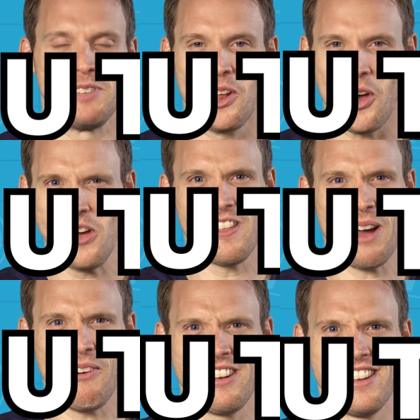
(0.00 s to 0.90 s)
You not heard of
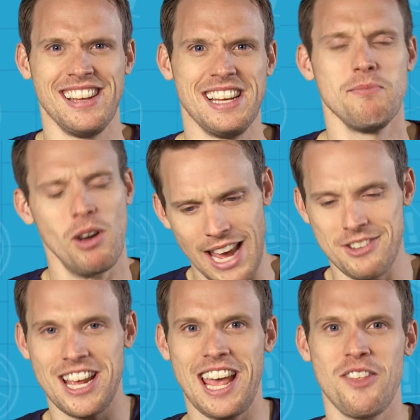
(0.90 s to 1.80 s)
that one? Okay,
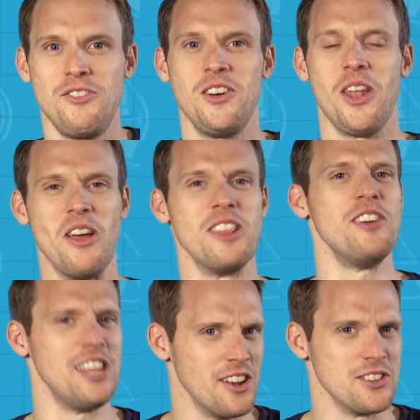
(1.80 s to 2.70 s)
check out the footnote in the
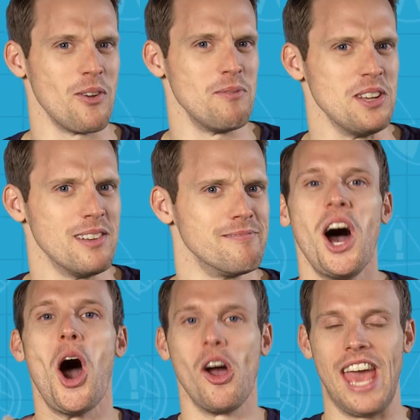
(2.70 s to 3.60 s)
video description.
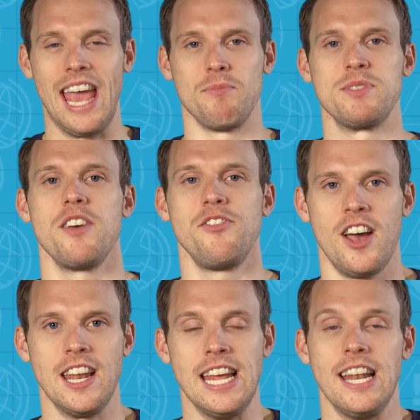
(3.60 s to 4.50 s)
Okay, so
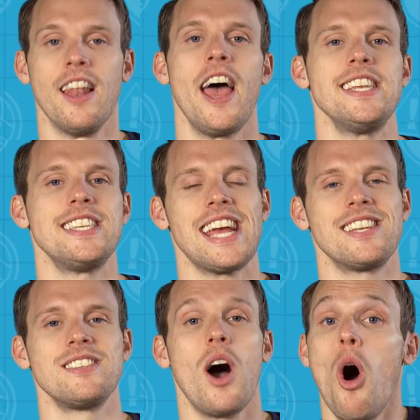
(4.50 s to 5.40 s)
finally, lie
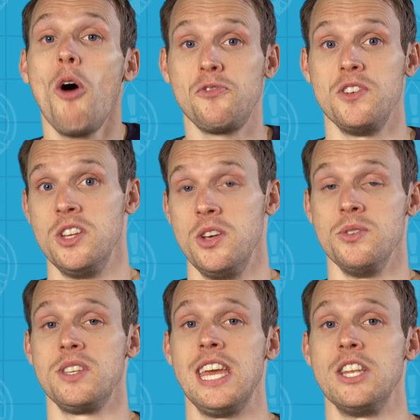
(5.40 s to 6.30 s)
detectors are often
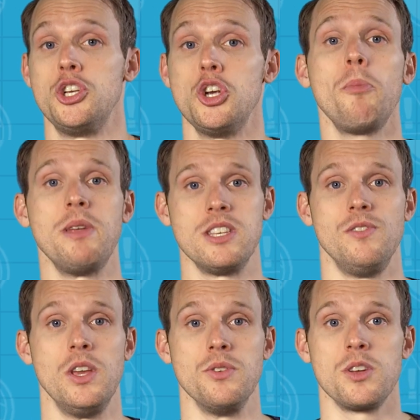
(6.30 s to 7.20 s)
used in job
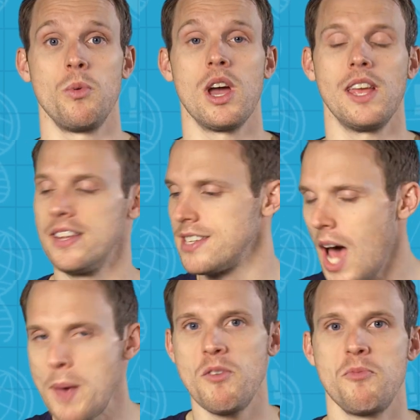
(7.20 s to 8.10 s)
interviews to work in the
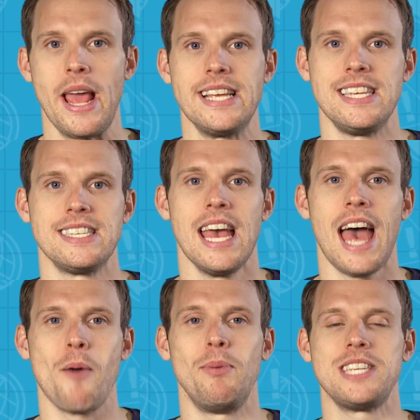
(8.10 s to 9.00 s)
type of places
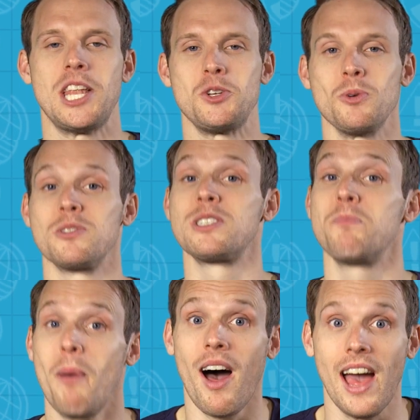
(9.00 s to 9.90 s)
a potential
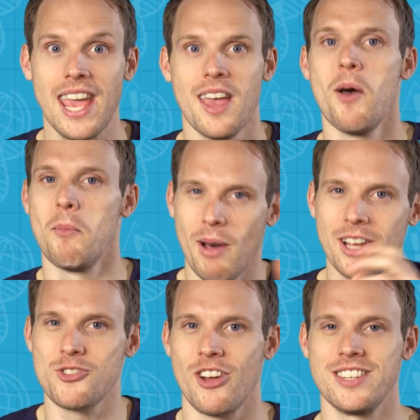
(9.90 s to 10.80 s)
spy
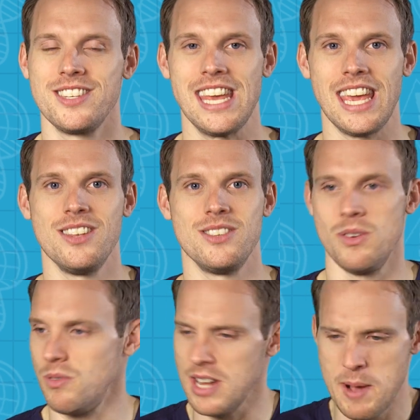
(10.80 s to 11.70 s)
might try to sneak into.